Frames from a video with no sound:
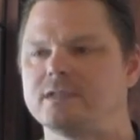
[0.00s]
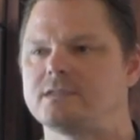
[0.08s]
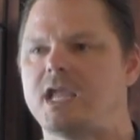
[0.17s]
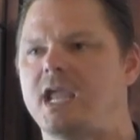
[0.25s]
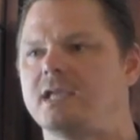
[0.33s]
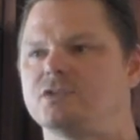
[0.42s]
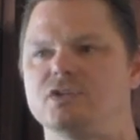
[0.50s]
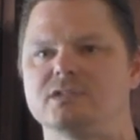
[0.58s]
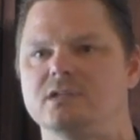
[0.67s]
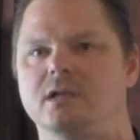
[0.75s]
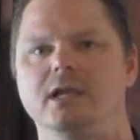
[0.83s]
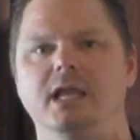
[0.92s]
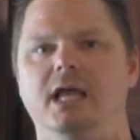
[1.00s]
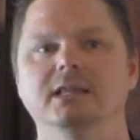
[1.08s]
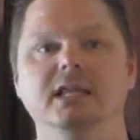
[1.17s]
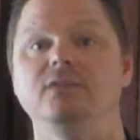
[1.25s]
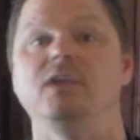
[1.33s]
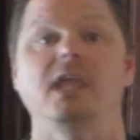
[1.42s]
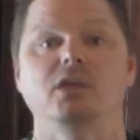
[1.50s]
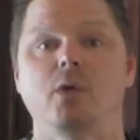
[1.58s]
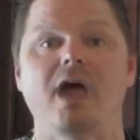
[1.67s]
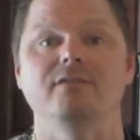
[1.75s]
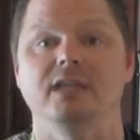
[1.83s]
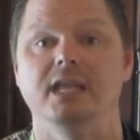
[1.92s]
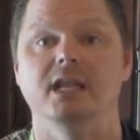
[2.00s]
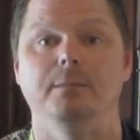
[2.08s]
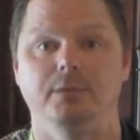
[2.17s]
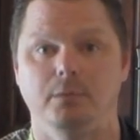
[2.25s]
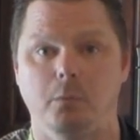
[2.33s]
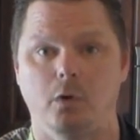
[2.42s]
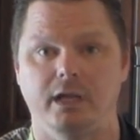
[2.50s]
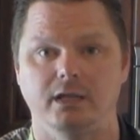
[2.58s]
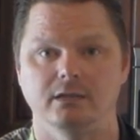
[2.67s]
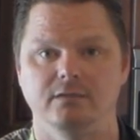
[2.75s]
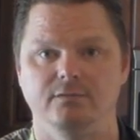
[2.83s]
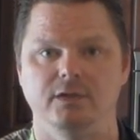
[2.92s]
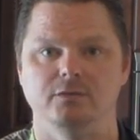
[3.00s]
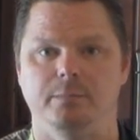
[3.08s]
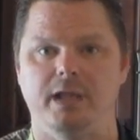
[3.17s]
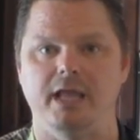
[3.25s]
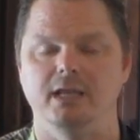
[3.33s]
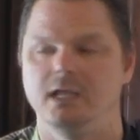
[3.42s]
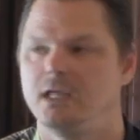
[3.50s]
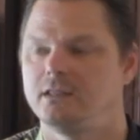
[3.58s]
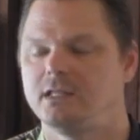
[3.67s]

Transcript: let's say it's just to alleviate you having to get up in the morning to feed your pet,